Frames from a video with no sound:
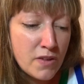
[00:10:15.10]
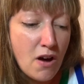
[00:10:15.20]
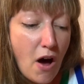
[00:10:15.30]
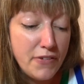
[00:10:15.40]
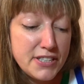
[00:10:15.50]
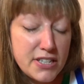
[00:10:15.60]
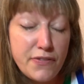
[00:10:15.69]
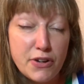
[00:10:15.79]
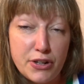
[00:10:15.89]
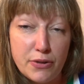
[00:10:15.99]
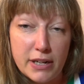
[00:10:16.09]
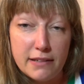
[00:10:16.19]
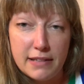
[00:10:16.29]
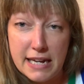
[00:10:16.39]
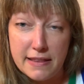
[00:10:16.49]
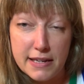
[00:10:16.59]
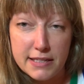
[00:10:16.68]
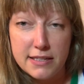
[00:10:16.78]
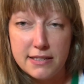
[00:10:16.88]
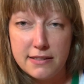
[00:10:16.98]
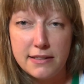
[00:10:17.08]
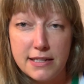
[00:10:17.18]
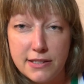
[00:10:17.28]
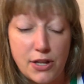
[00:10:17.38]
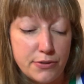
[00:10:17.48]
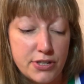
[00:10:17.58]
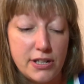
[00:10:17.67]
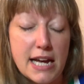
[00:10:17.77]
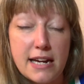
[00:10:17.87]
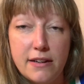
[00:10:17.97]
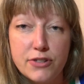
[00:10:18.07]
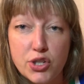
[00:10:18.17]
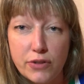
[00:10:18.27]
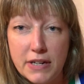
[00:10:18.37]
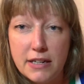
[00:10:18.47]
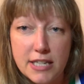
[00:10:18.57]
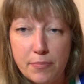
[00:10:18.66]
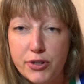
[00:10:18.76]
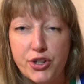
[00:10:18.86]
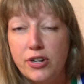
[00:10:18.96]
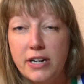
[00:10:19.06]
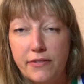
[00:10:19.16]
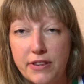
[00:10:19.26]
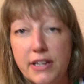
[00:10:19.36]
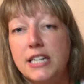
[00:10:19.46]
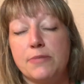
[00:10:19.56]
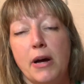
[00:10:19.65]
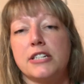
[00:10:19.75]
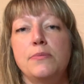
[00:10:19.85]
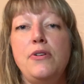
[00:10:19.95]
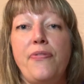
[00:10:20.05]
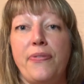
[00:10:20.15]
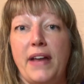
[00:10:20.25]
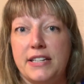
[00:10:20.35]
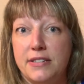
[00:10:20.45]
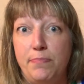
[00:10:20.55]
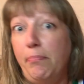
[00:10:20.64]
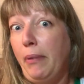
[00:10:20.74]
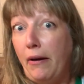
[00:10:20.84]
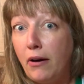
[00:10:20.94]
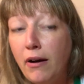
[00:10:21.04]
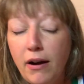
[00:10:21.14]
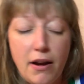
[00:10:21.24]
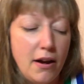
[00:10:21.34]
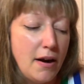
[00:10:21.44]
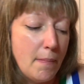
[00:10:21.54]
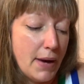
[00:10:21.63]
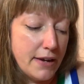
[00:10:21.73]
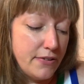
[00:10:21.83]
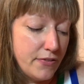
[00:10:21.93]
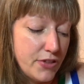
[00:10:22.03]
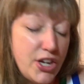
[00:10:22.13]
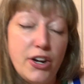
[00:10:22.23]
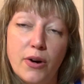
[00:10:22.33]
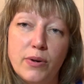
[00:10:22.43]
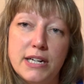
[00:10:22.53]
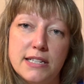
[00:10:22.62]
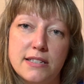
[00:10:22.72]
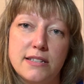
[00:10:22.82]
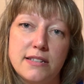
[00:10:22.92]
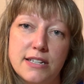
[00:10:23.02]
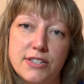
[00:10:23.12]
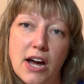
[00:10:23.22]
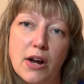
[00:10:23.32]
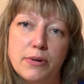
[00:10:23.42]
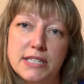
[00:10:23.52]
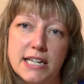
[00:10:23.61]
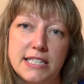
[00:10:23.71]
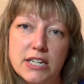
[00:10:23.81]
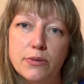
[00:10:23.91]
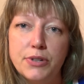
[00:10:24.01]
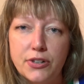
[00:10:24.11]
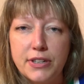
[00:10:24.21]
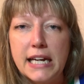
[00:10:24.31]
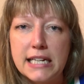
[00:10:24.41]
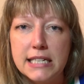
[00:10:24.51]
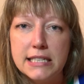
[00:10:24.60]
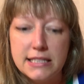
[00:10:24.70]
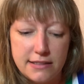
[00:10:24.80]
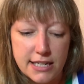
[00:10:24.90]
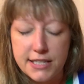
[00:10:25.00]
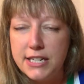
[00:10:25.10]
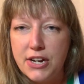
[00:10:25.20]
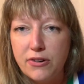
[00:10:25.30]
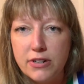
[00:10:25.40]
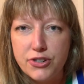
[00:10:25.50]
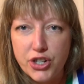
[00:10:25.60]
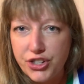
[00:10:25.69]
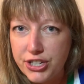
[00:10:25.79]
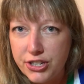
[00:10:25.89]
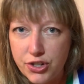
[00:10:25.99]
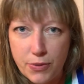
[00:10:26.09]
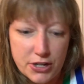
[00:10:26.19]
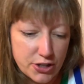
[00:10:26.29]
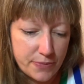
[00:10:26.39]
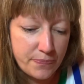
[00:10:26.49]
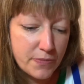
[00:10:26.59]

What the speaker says: Obviously, if you can do it like this, as close to like serving temperature and everything as possible, that's better. But you know, it's not always ideal when you're in like a testing or a judging situation.